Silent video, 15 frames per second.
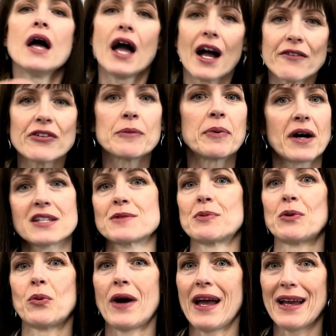every
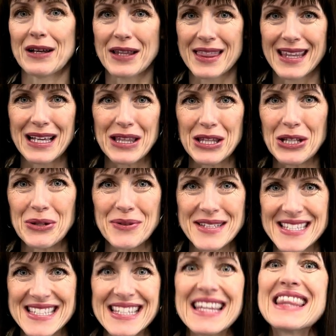possible way I could think that you would
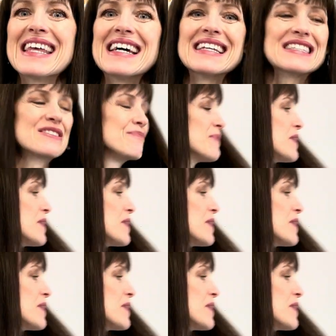see this.